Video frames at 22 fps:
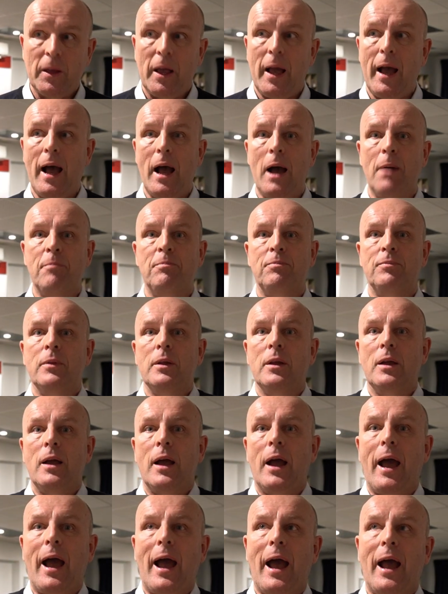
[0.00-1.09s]

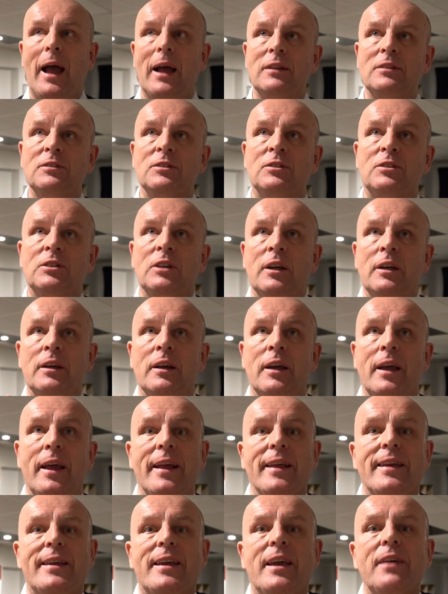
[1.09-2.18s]
and
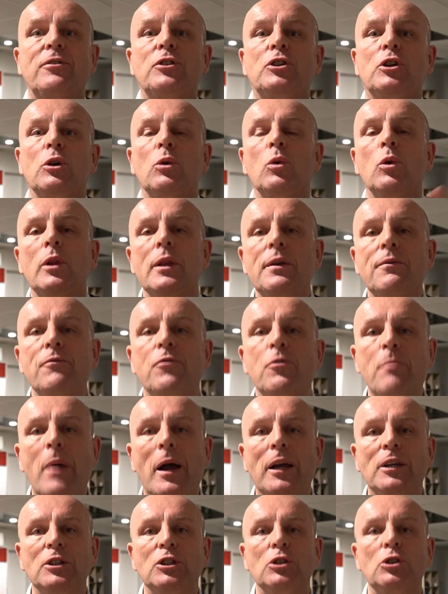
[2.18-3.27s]
it gives you all the
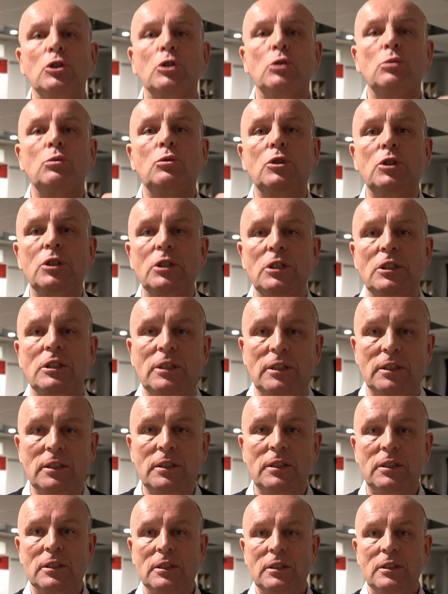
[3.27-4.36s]
information you
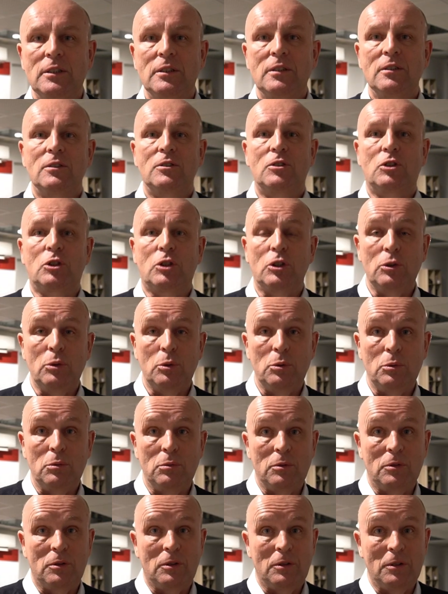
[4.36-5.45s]
need to
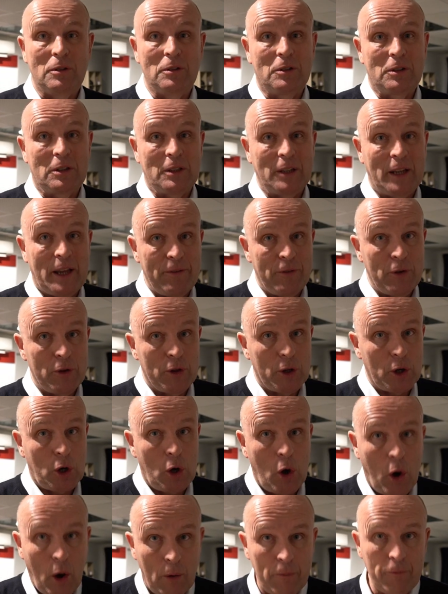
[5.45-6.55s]
give you the
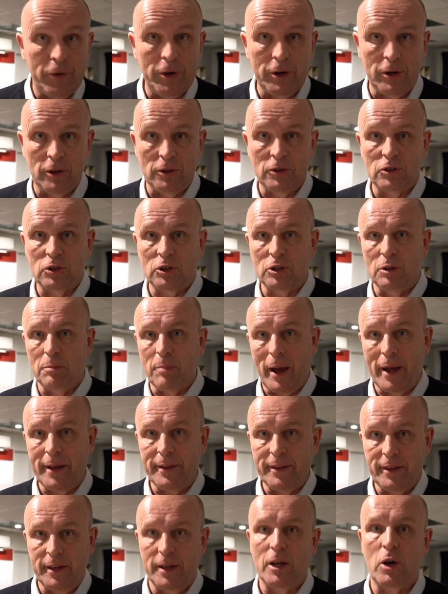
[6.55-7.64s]
confidence to
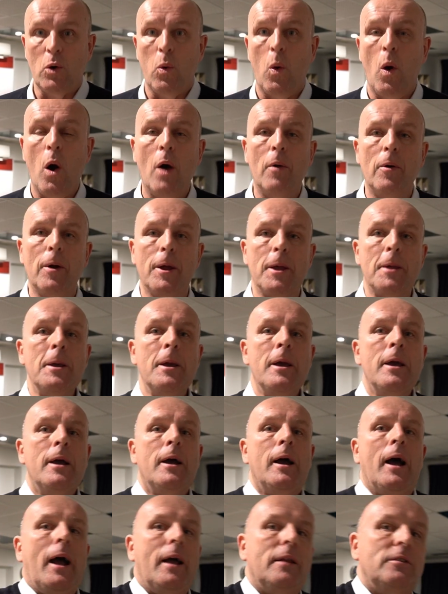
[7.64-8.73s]
make the inquiry.
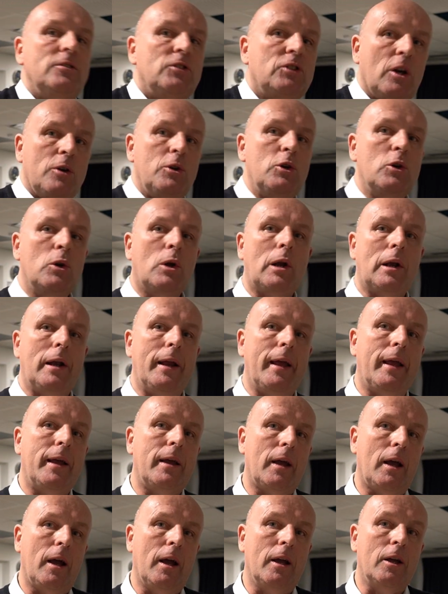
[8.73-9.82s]
And so you
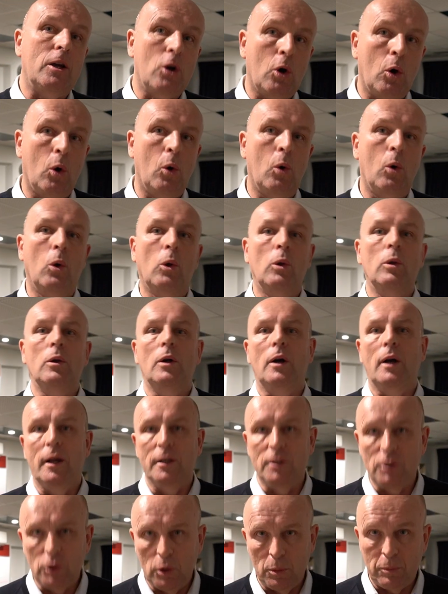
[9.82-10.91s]
click and call
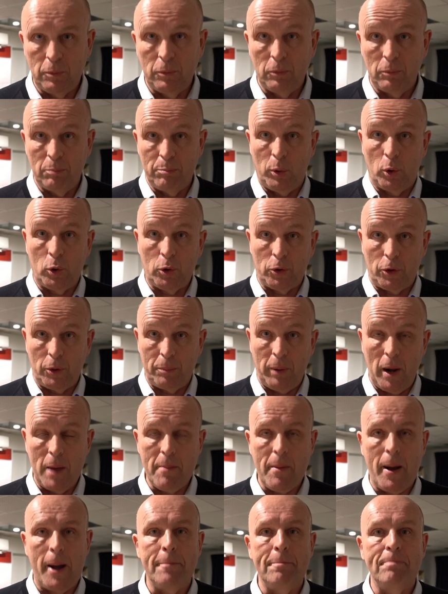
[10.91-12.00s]
and you book the
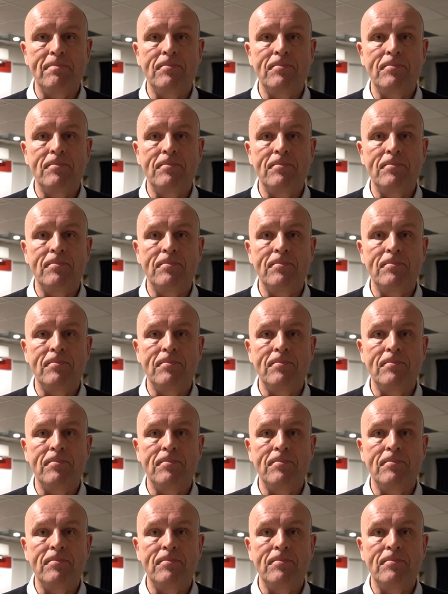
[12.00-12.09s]
plumber.